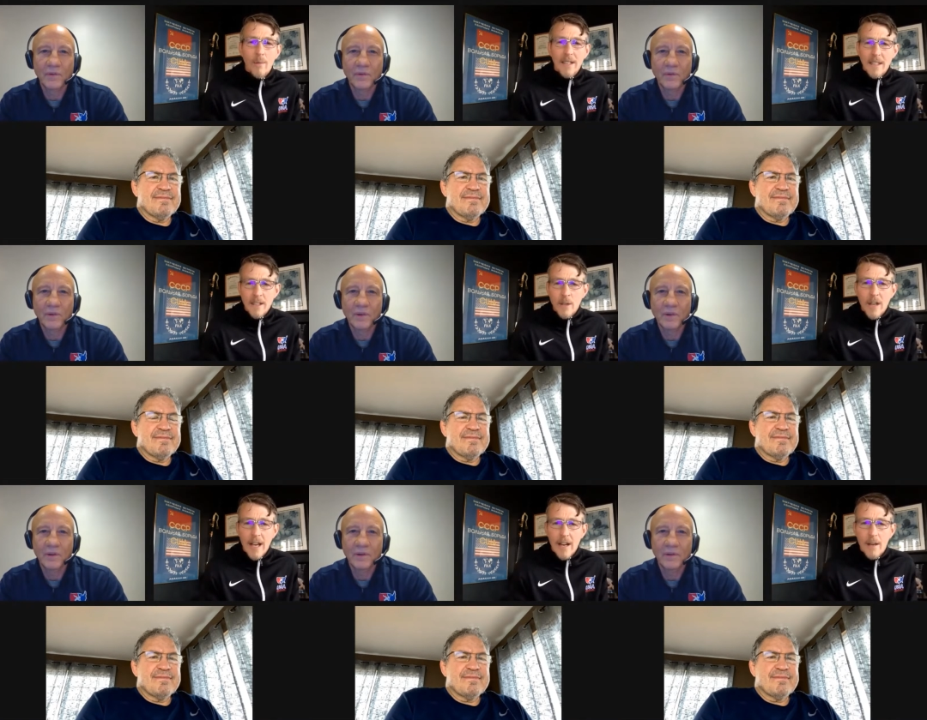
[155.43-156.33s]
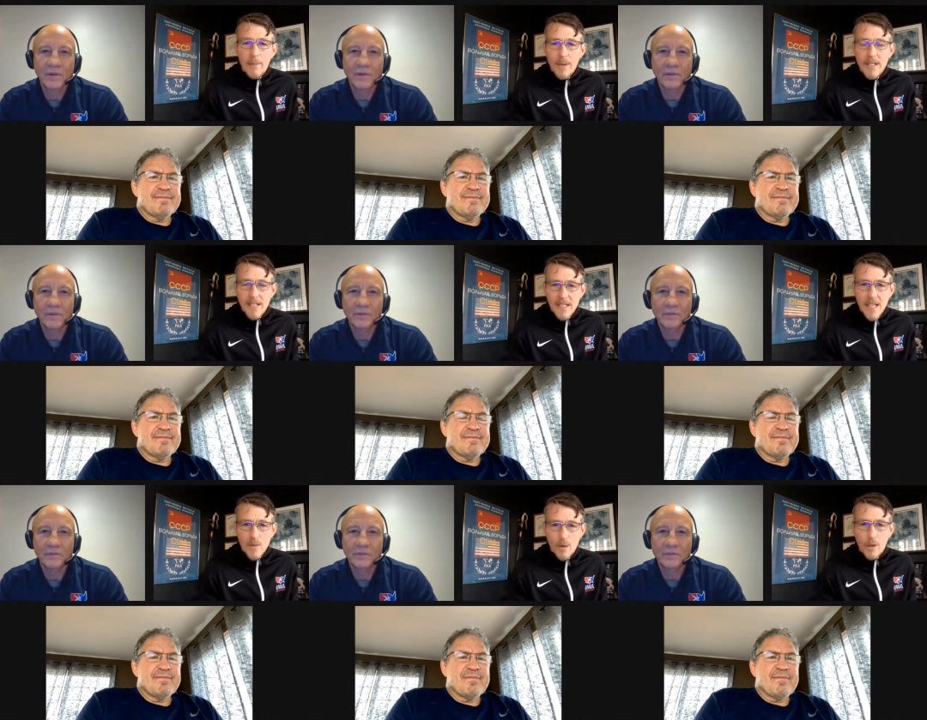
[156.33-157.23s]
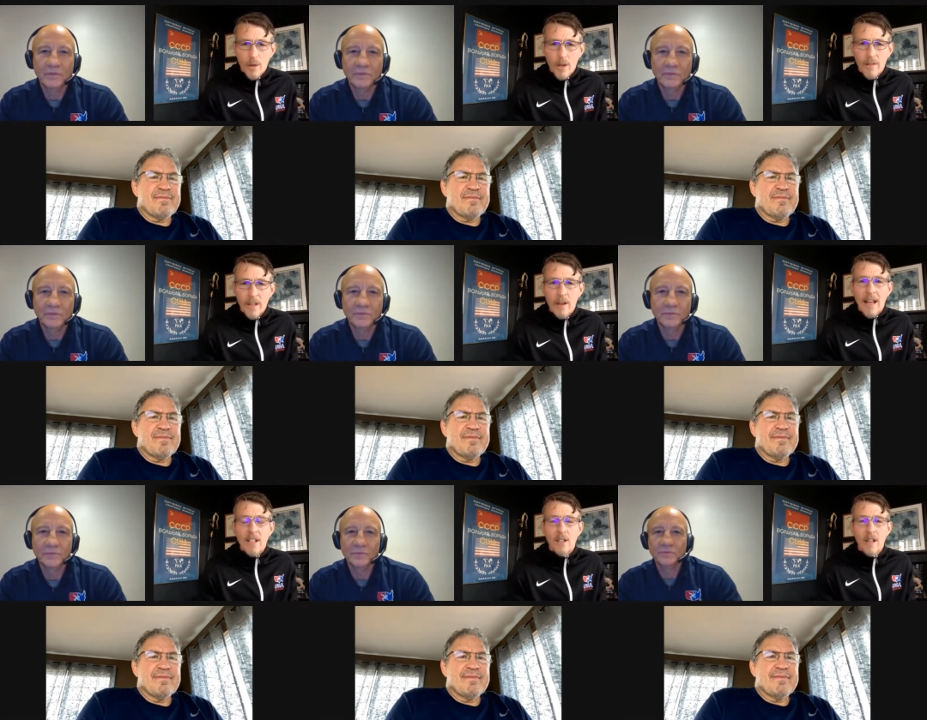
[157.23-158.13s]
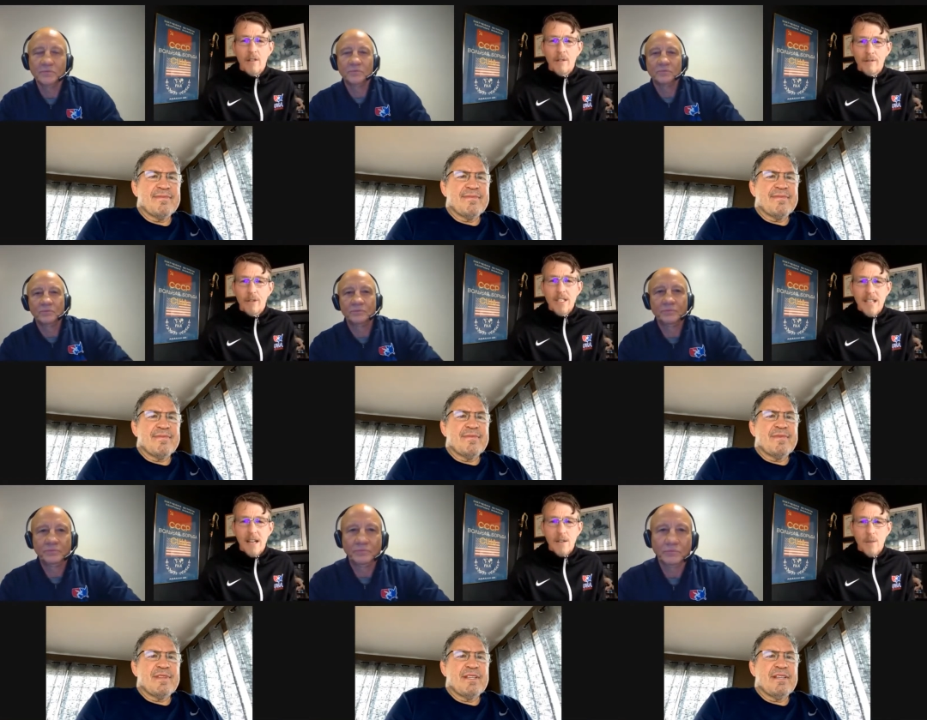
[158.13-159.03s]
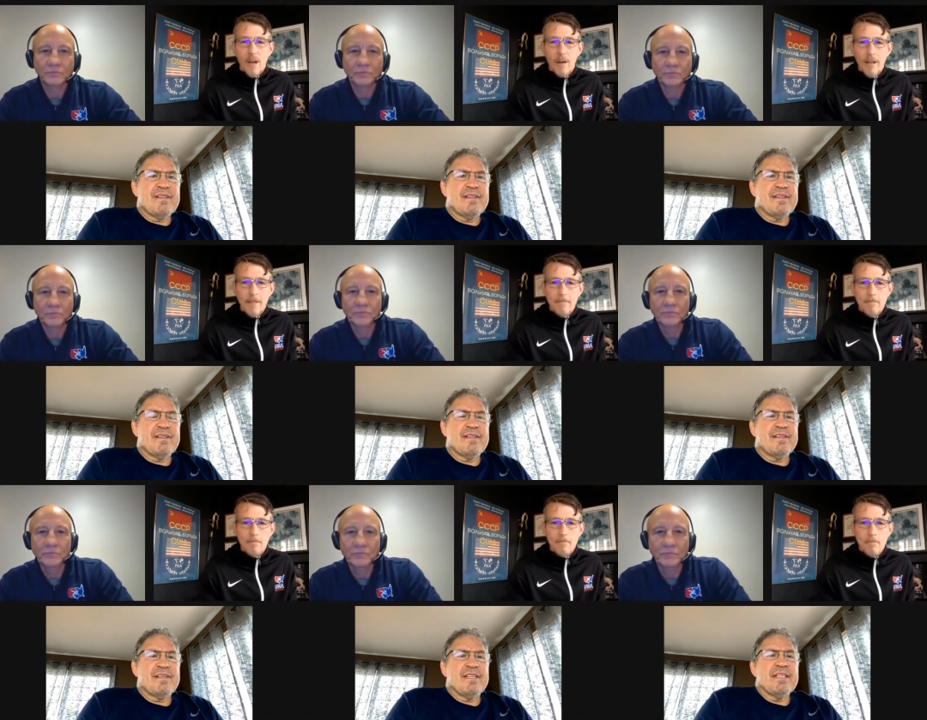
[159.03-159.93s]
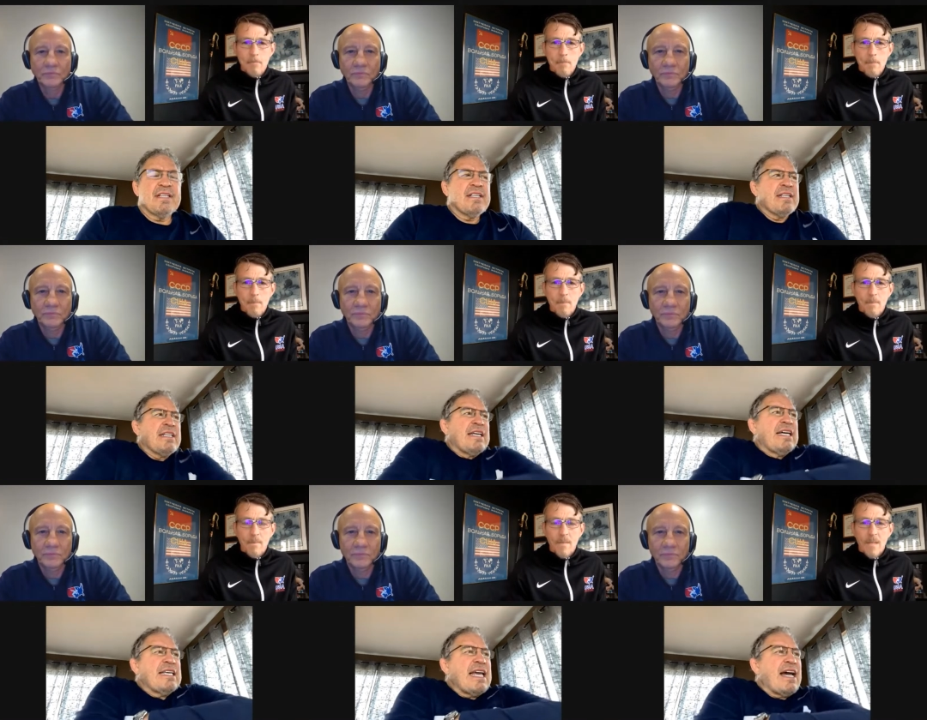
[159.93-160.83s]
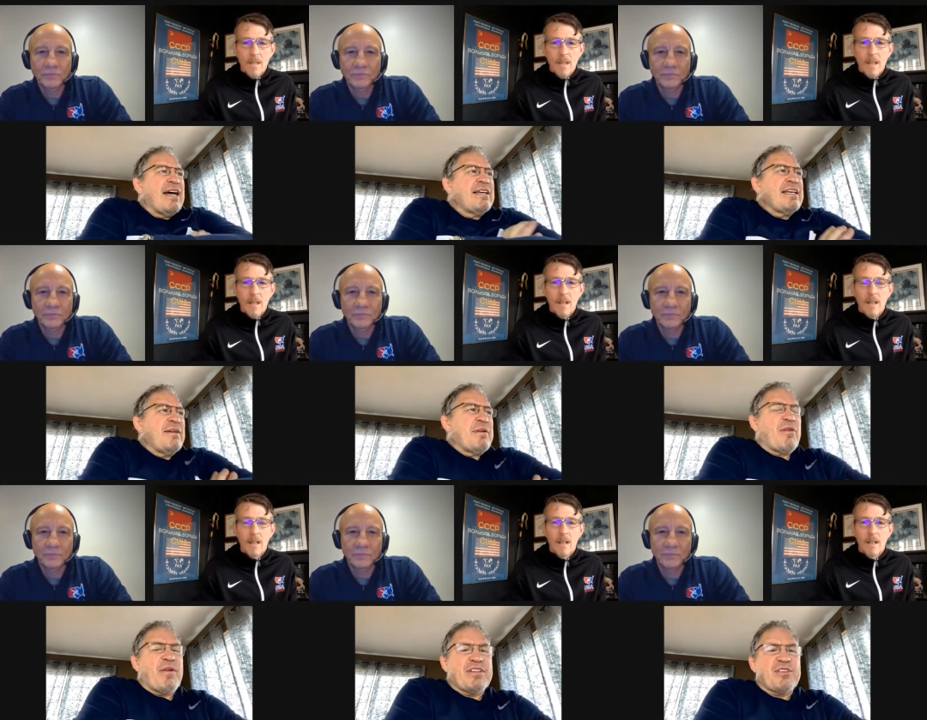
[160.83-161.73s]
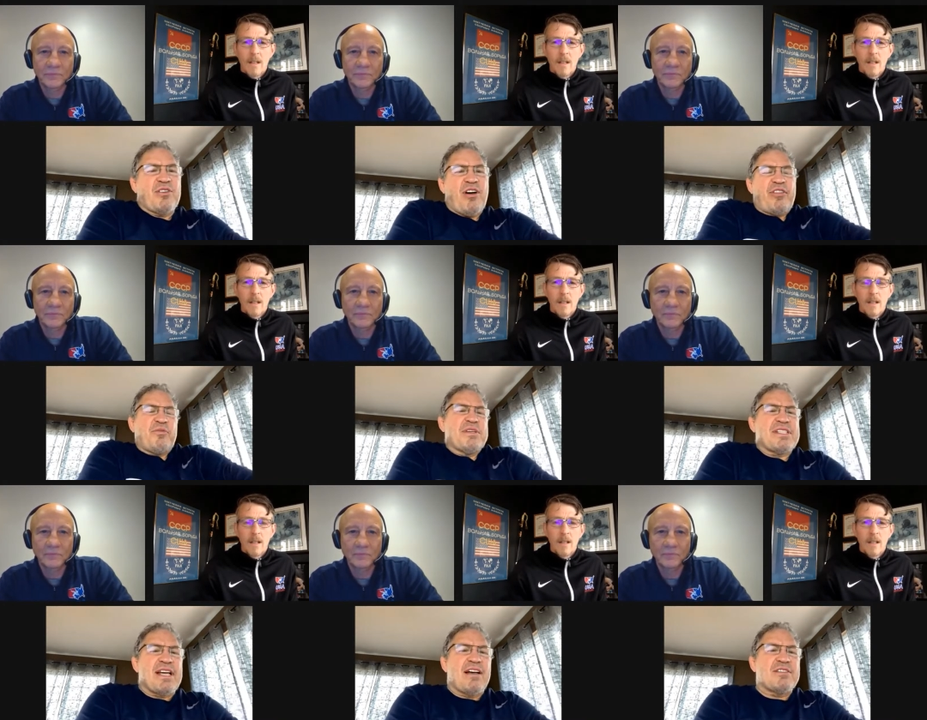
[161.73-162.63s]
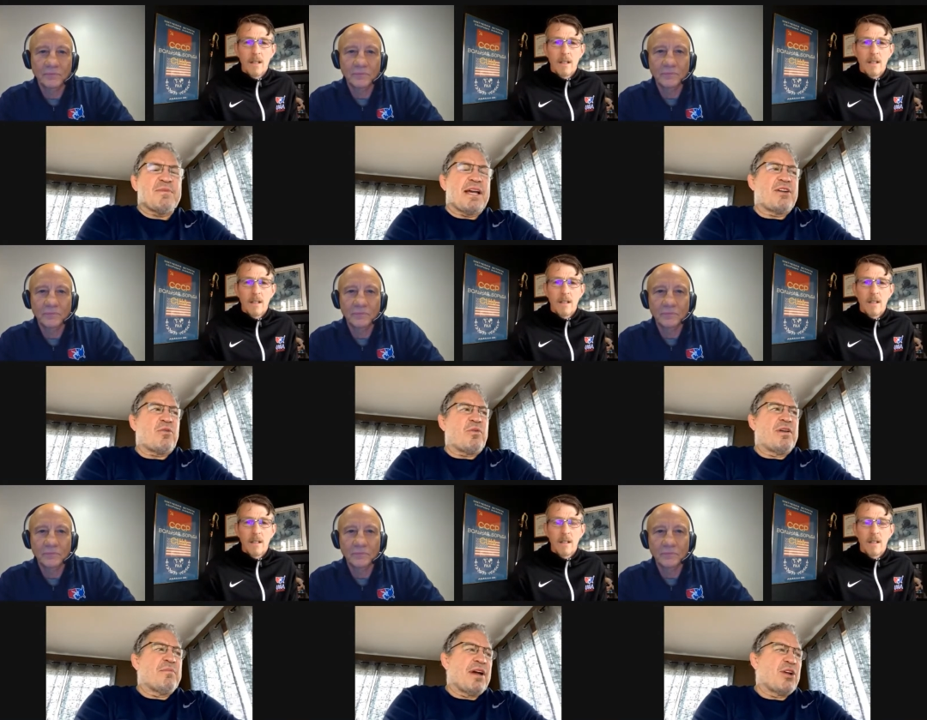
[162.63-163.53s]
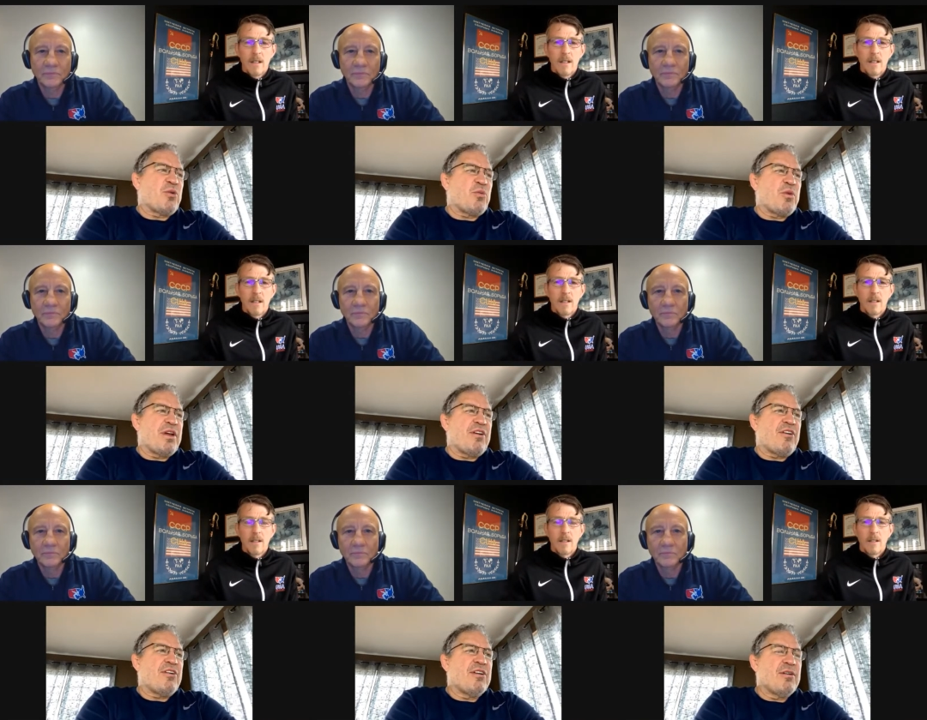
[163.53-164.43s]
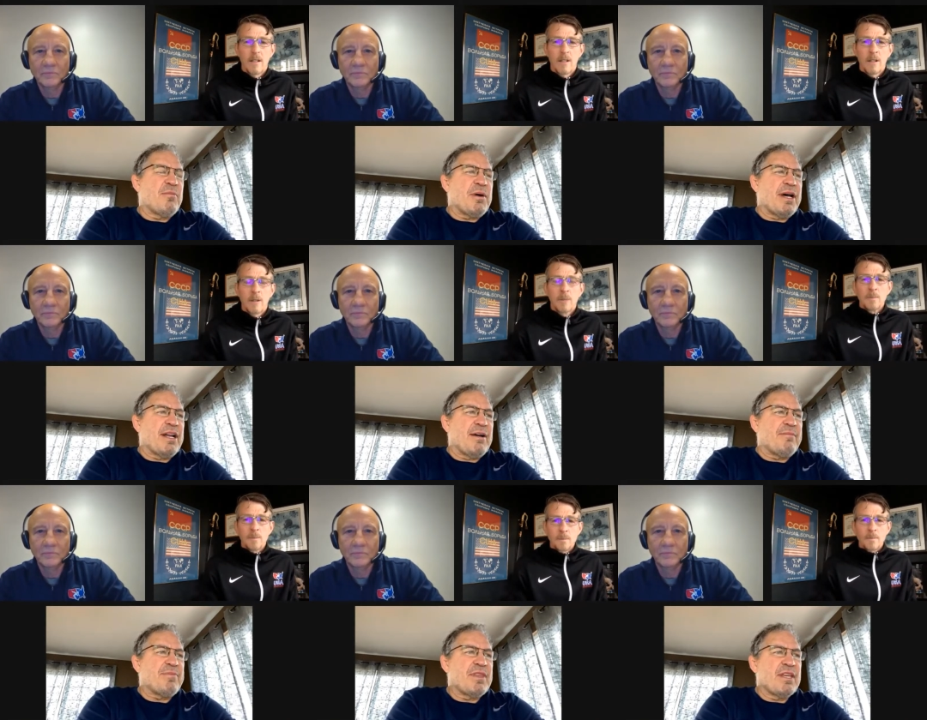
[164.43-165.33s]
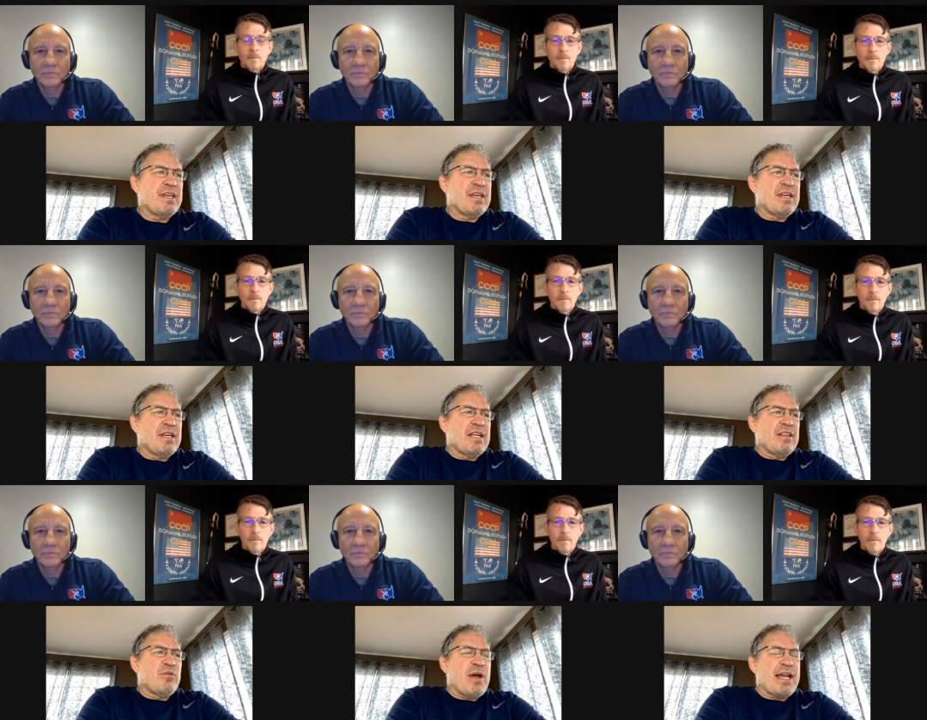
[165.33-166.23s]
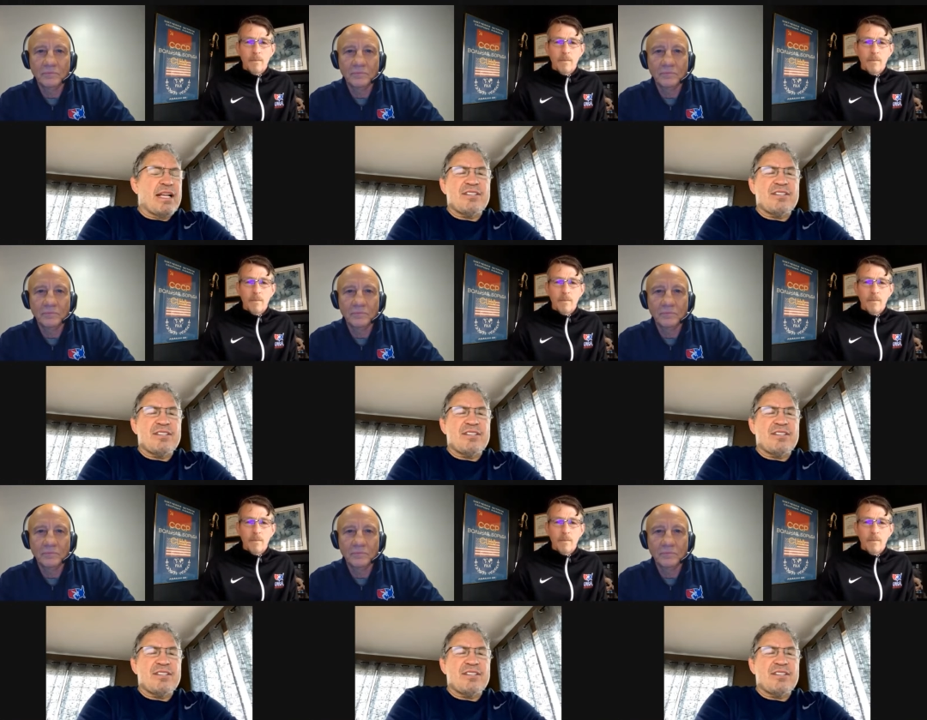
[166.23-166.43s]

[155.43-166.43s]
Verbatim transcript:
Speaker 1: Because I know you had a pretty successful career on the international level in freestyle as well, right?
Speaker 2: Yeah, yeah. I mean, I wrestled all three styles my in my career, but um, the way I got